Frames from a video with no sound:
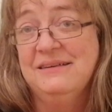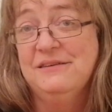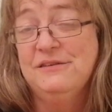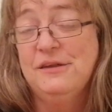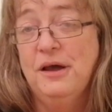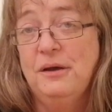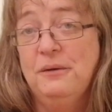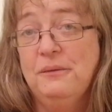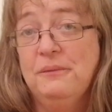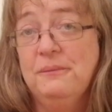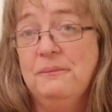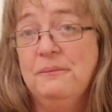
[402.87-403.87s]
So
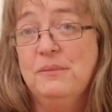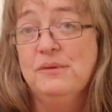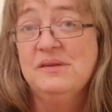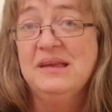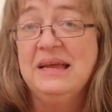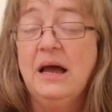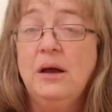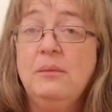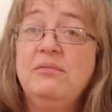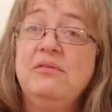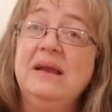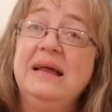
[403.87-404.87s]
we'll see.
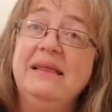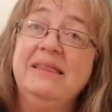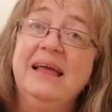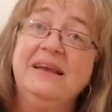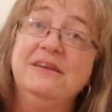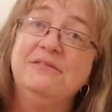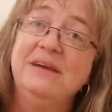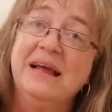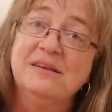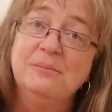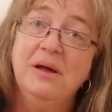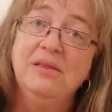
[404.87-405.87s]
Hopefully at the end of
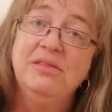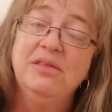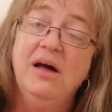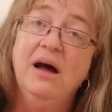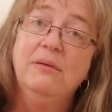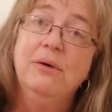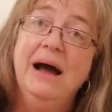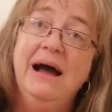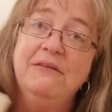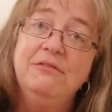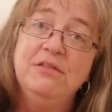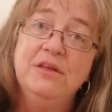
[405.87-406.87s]
next month I will
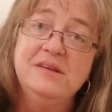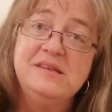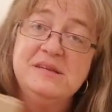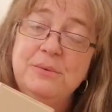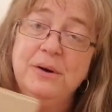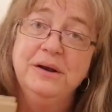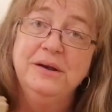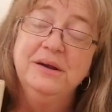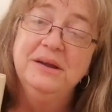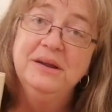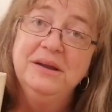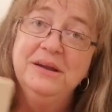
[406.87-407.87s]
have 31
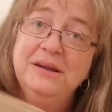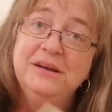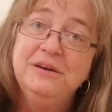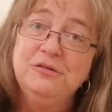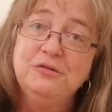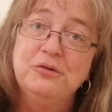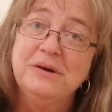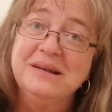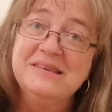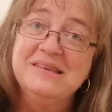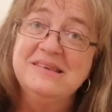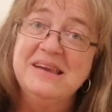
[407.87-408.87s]

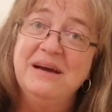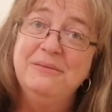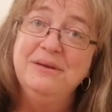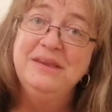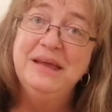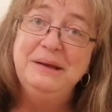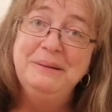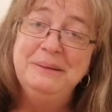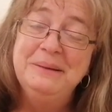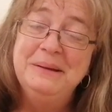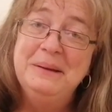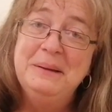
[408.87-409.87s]
drawings to share with you,
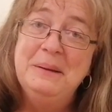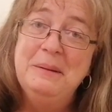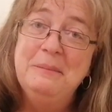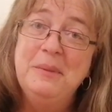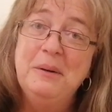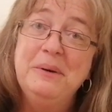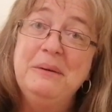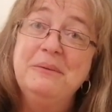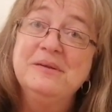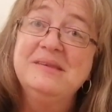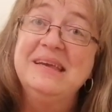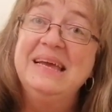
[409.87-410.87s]
but we
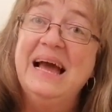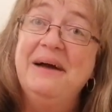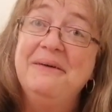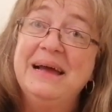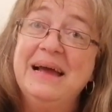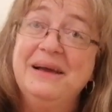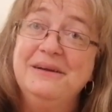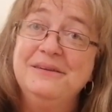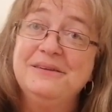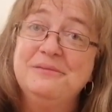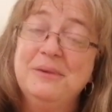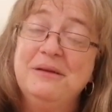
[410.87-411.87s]
will see how it
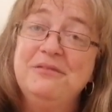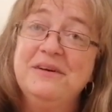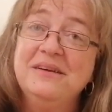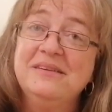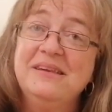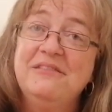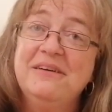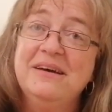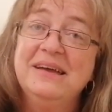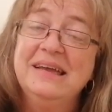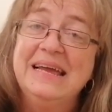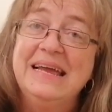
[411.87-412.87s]
goes. My first
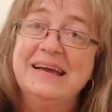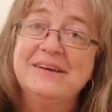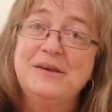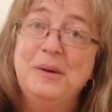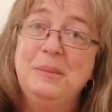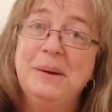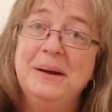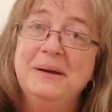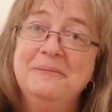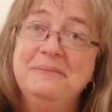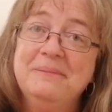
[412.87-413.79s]
ever Inktober.